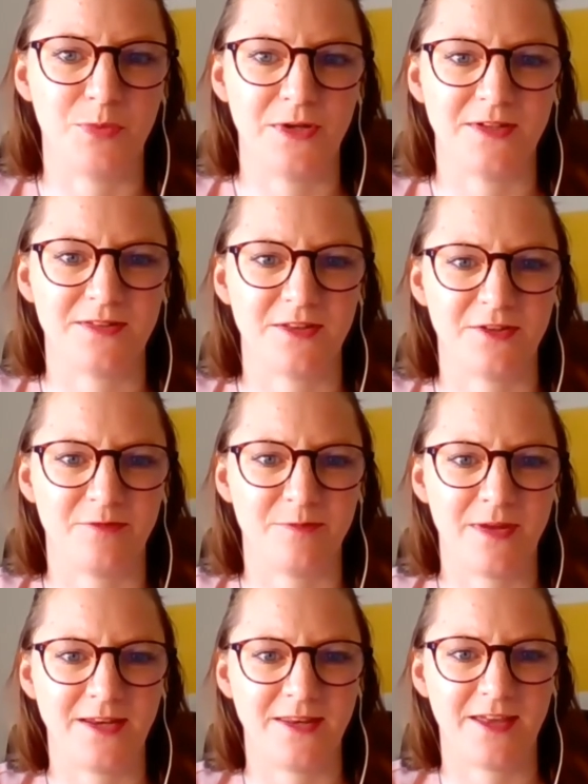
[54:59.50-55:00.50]
points that you've
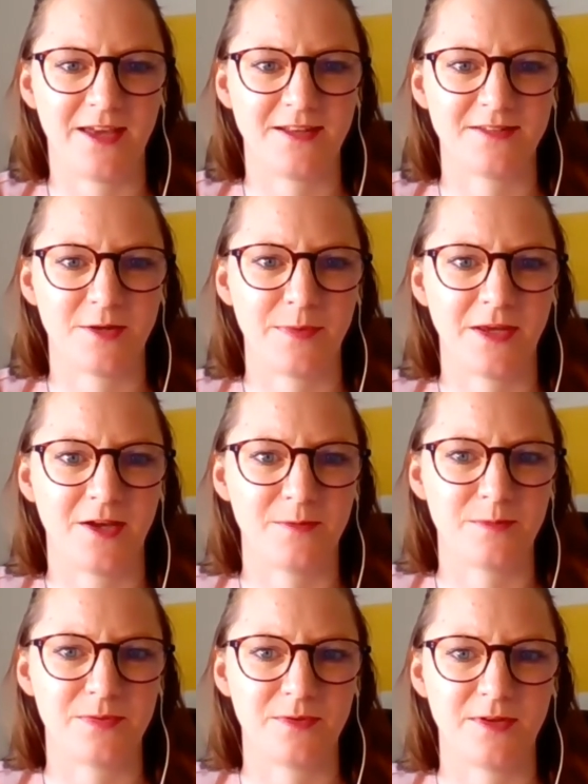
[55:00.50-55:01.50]
made there, summing
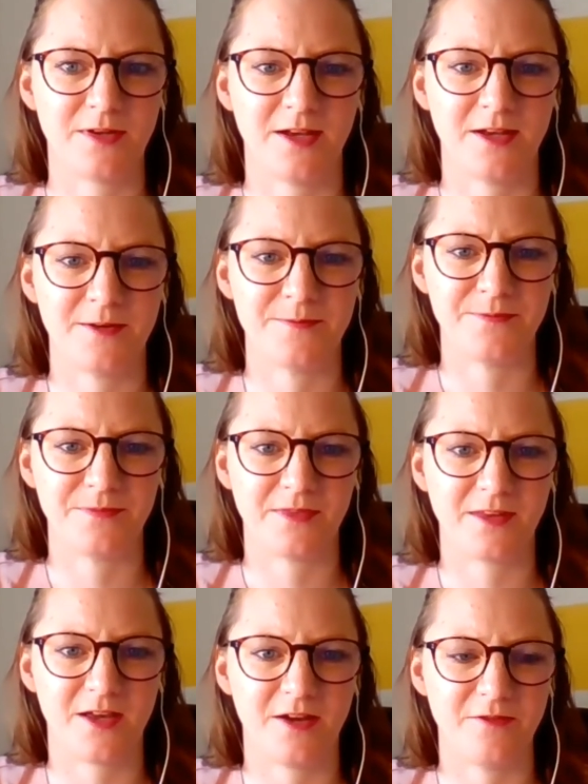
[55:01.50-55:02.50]
up
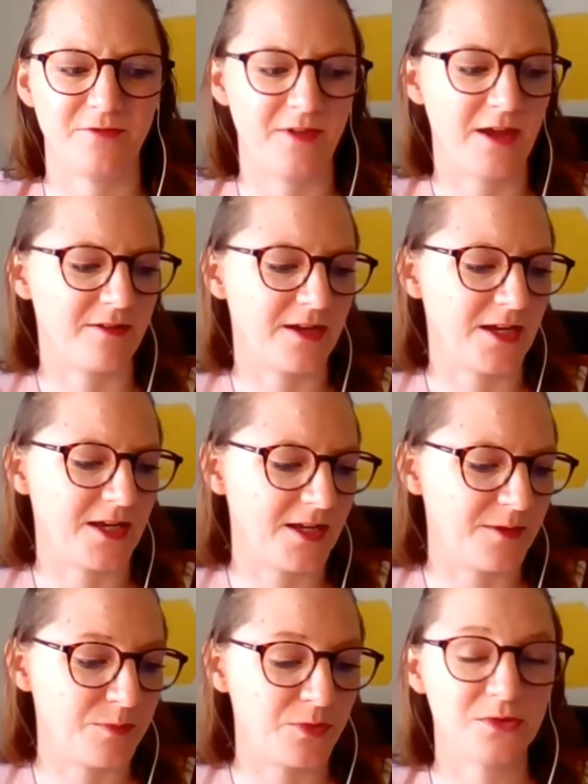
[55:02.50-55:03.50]
a very
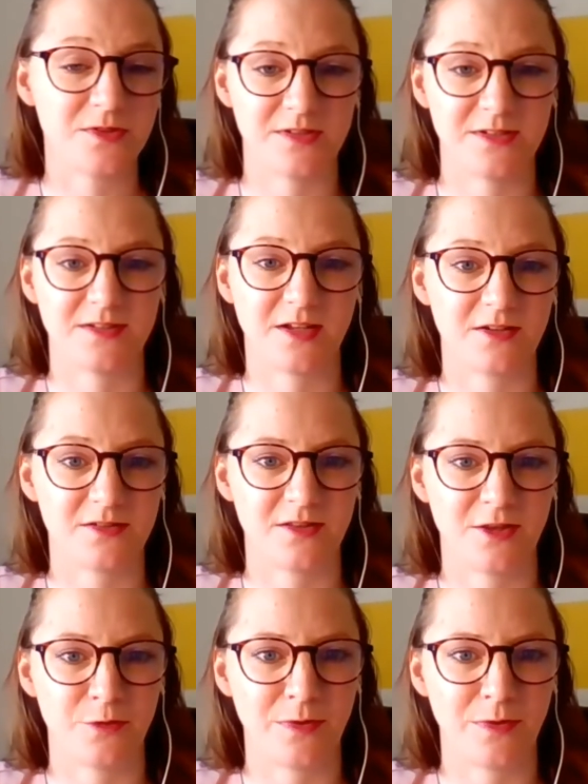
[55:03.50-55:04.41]
important discussion that